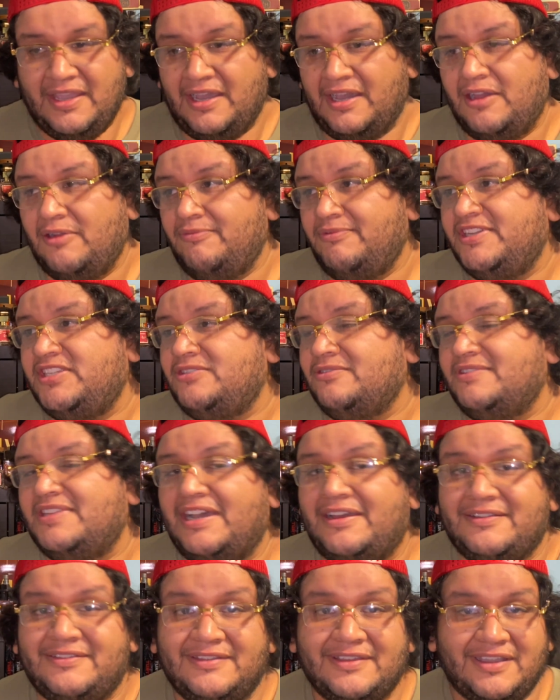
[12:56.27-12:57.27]
I'll reach you
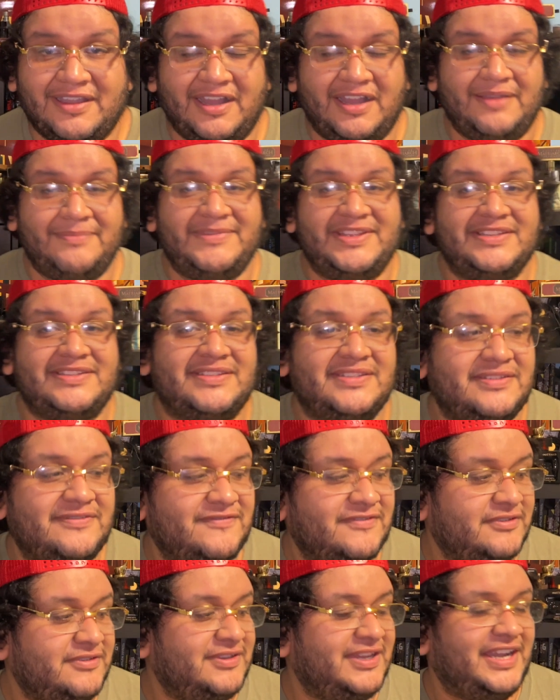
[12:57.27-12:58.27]
down in the comments
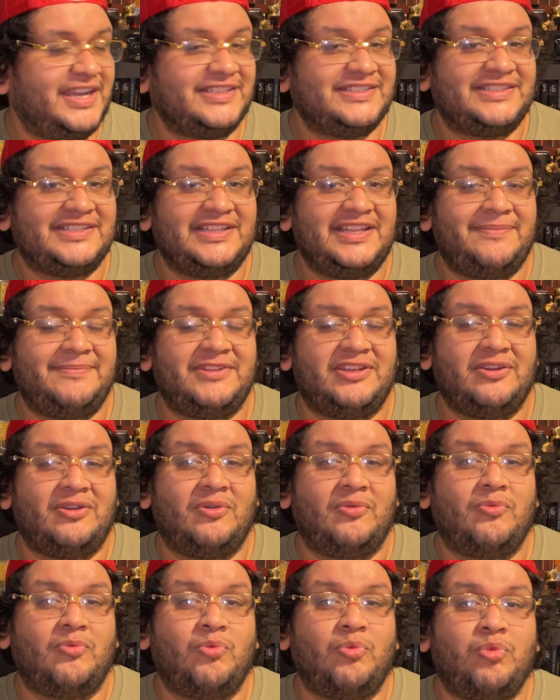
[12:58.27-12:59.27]
so you guys can let me know
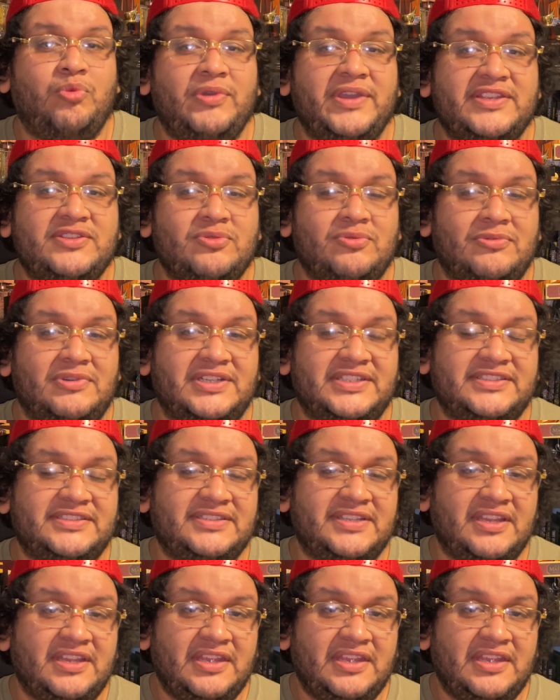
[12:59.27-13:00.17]
which one